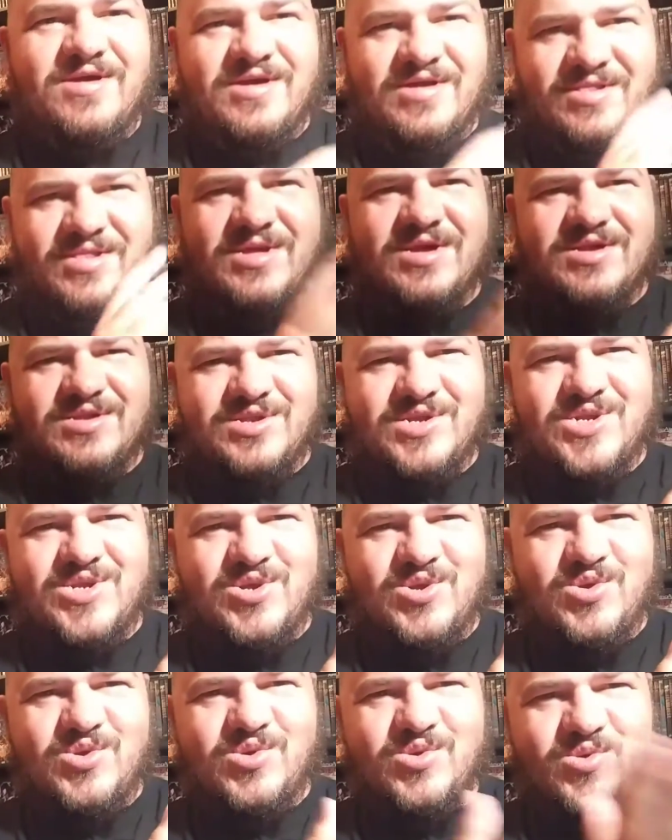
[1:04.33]
I like to
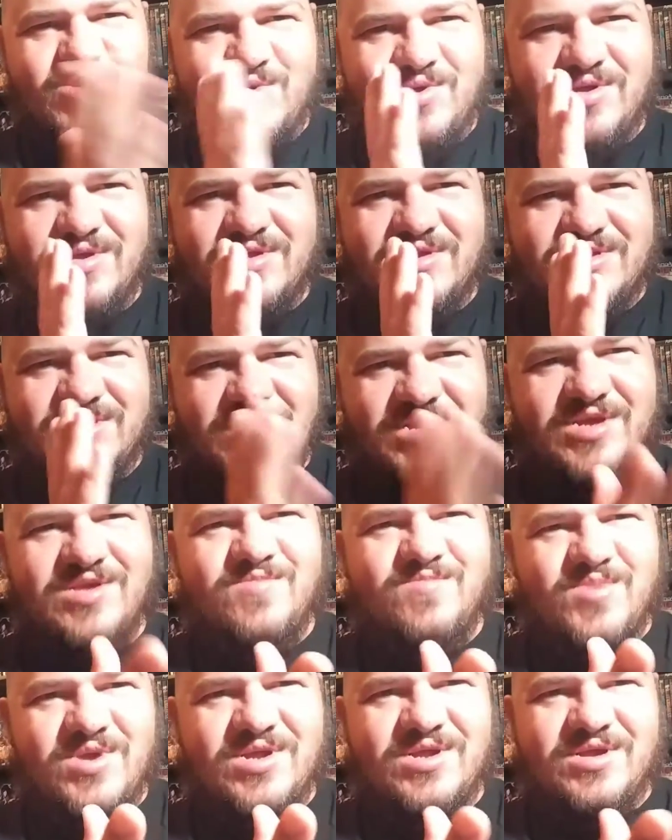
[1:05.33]
do
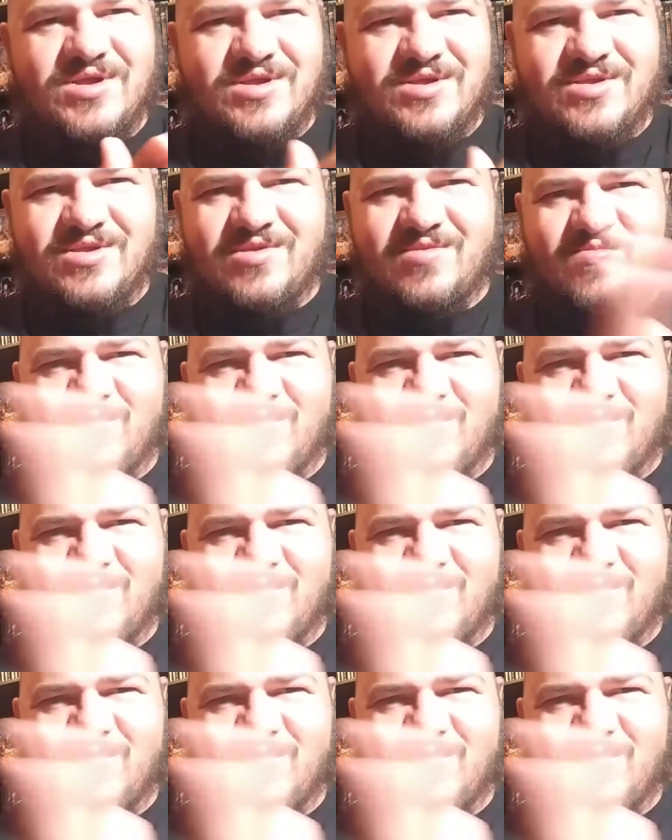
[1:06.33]
10 minutes